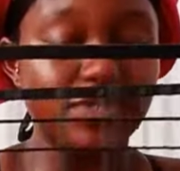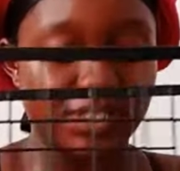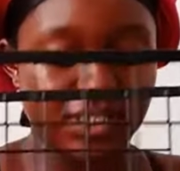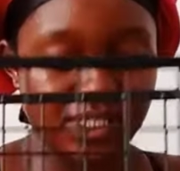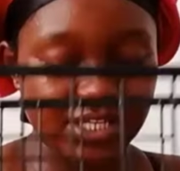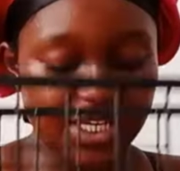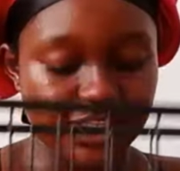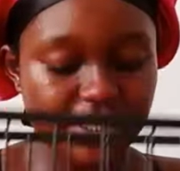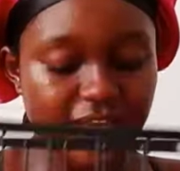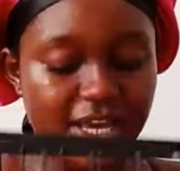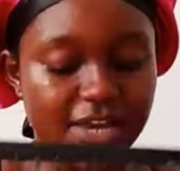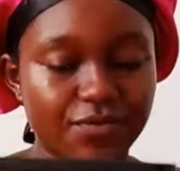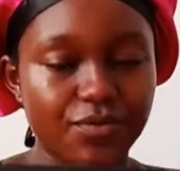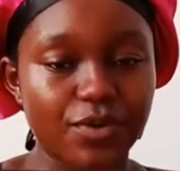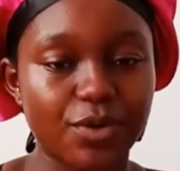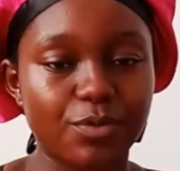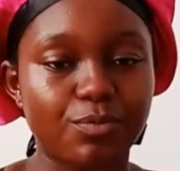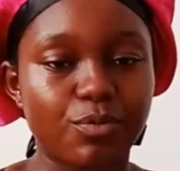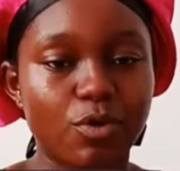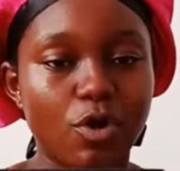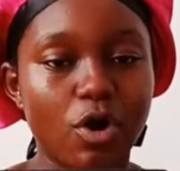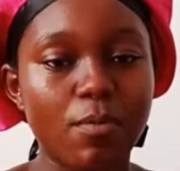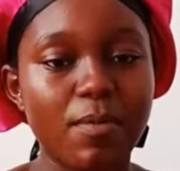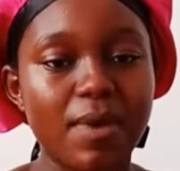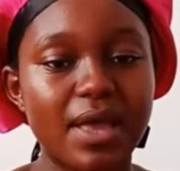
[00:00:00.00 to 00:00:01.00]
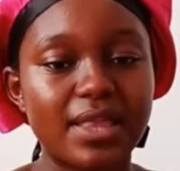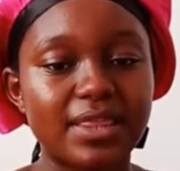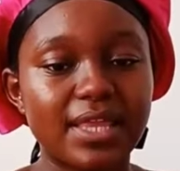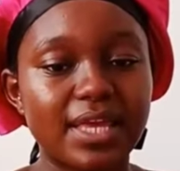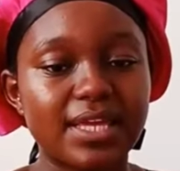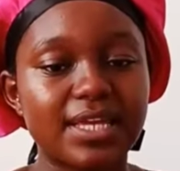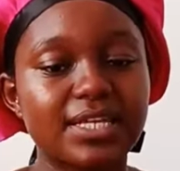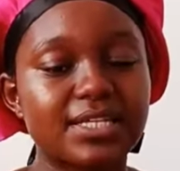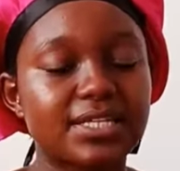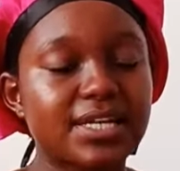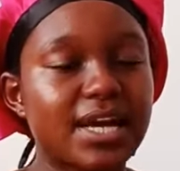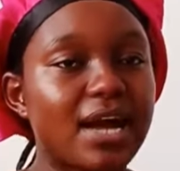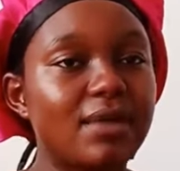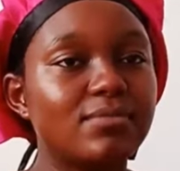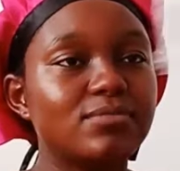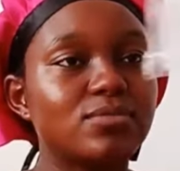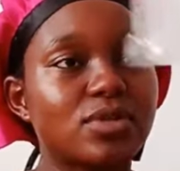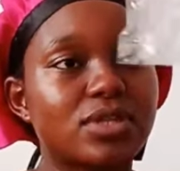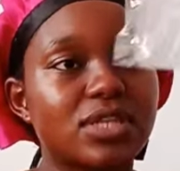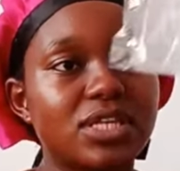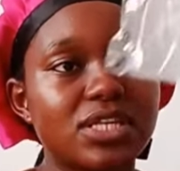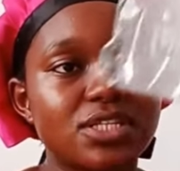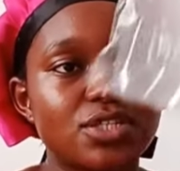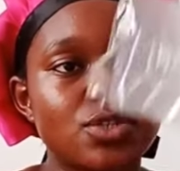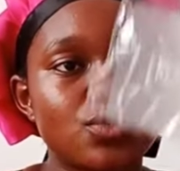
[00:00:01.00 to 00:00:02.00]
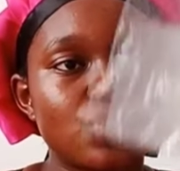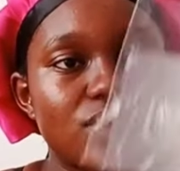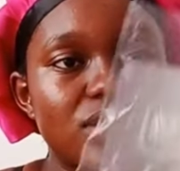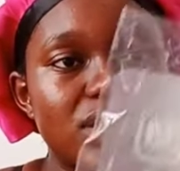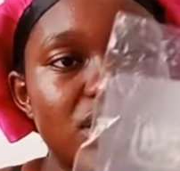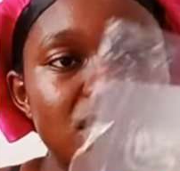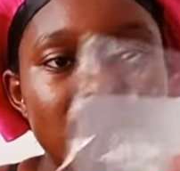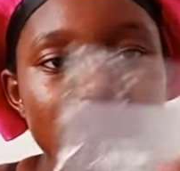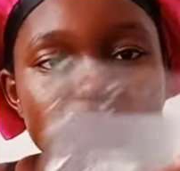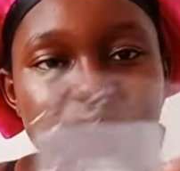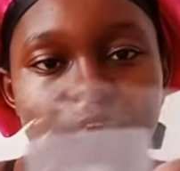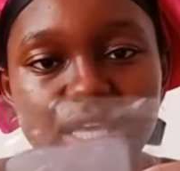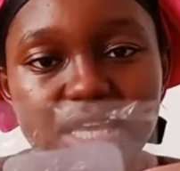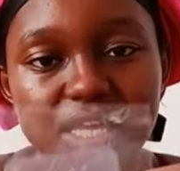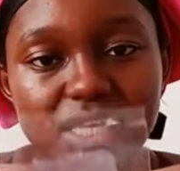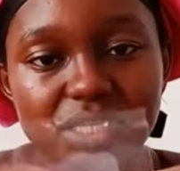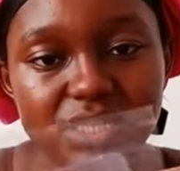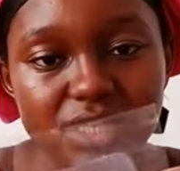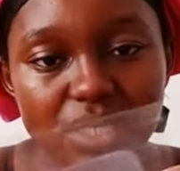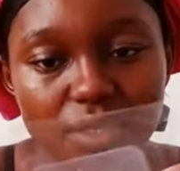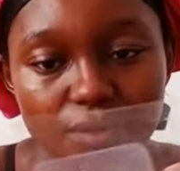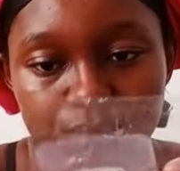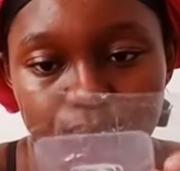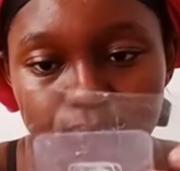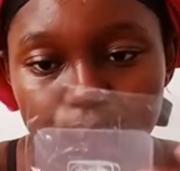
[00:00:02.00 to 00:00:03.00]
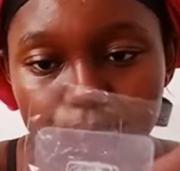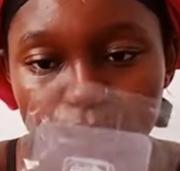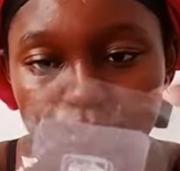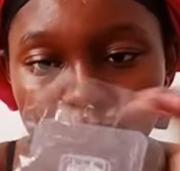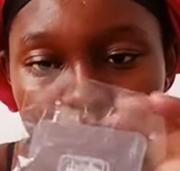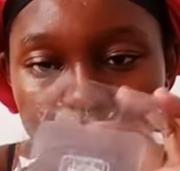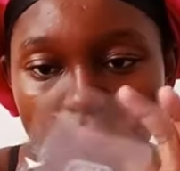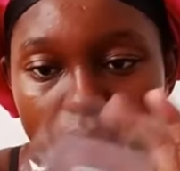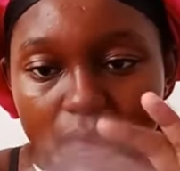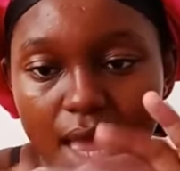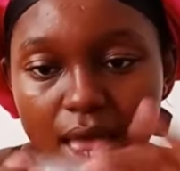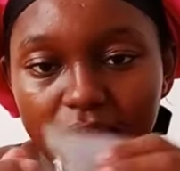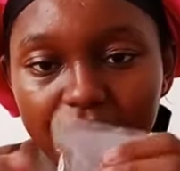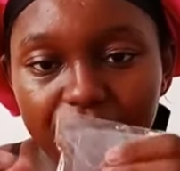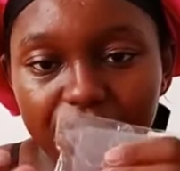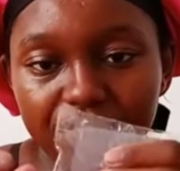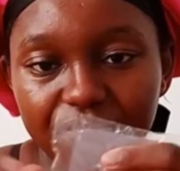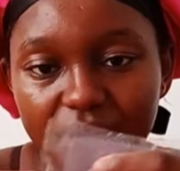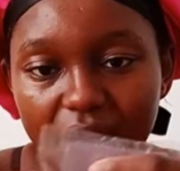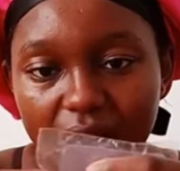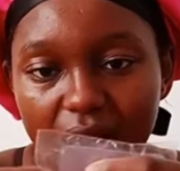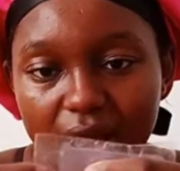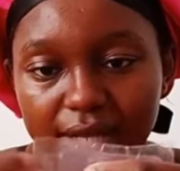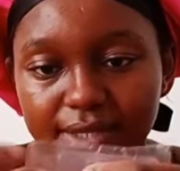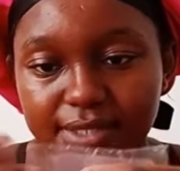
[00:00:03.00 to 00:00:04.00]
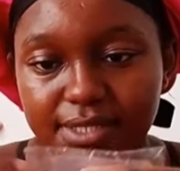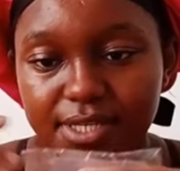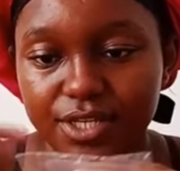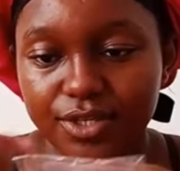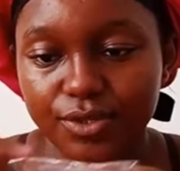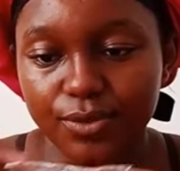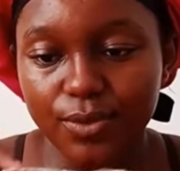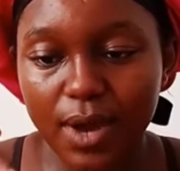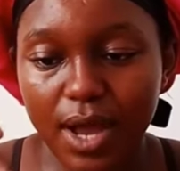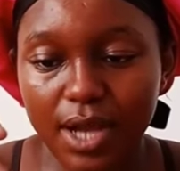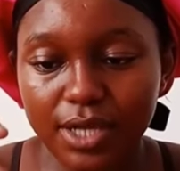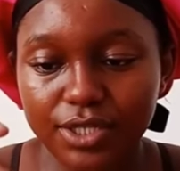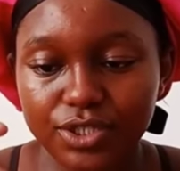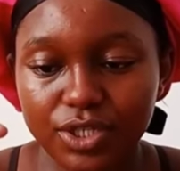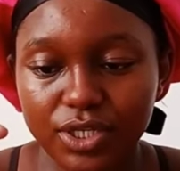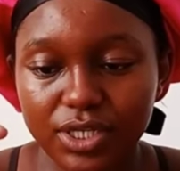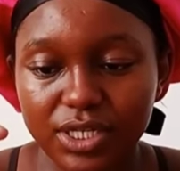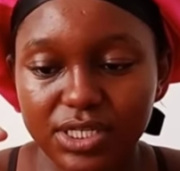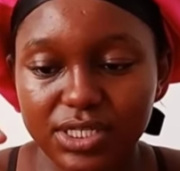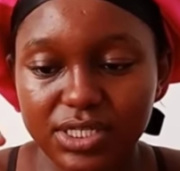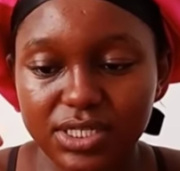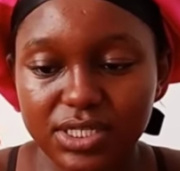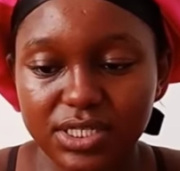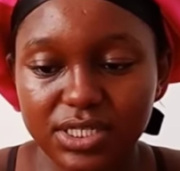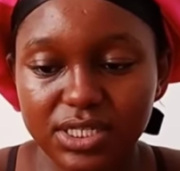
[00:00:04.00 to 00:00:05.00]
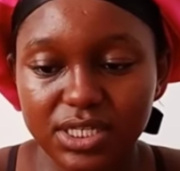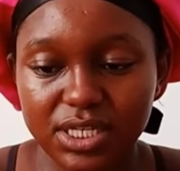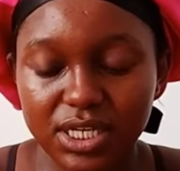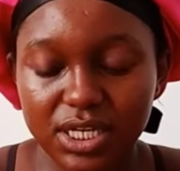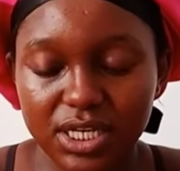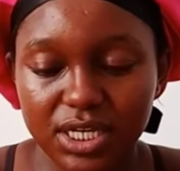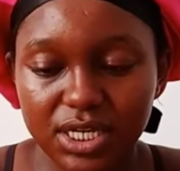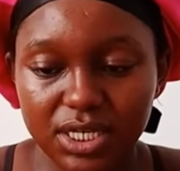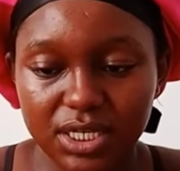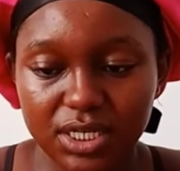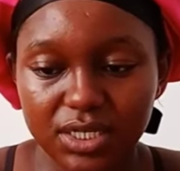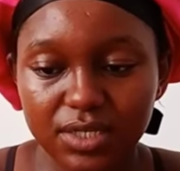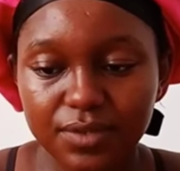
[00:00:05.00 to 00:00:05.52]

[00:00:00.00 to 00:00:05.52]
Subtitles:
600 bob. And then it comes with these two thingies that you actually stick.